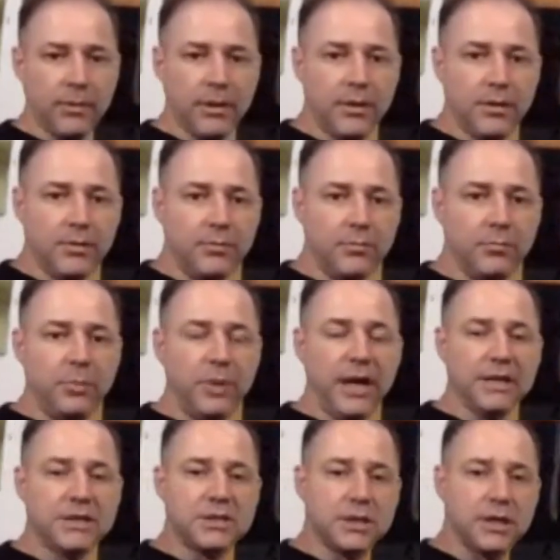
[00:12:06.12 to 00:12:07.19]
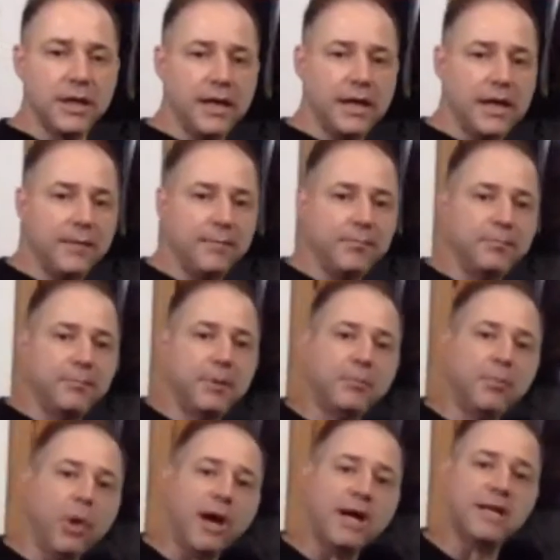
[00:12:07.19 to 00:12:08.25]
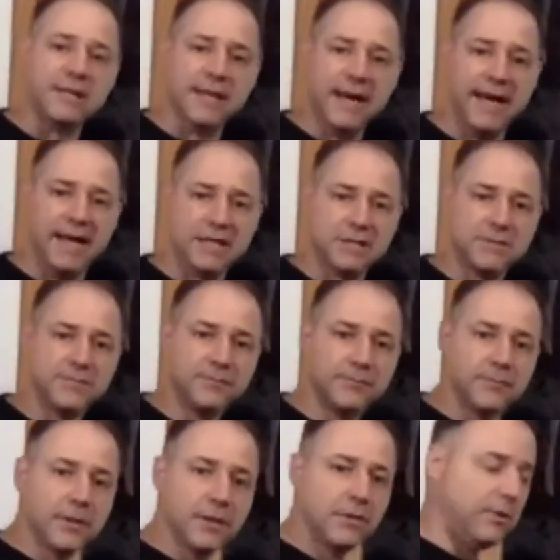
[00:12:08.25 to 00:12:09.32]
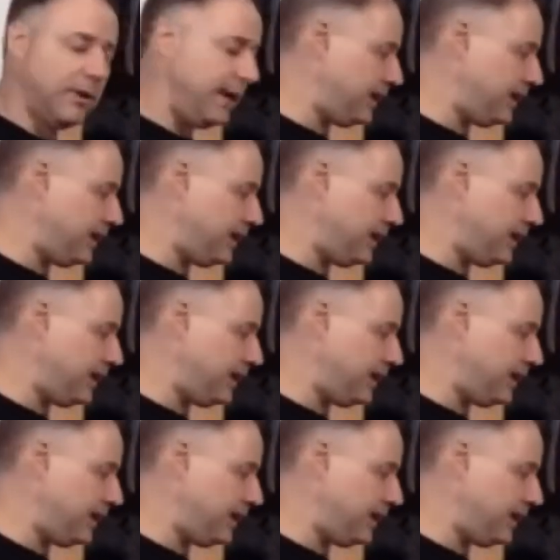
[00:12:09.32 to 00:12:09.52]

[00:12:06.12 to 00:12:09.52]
But more than that, right? It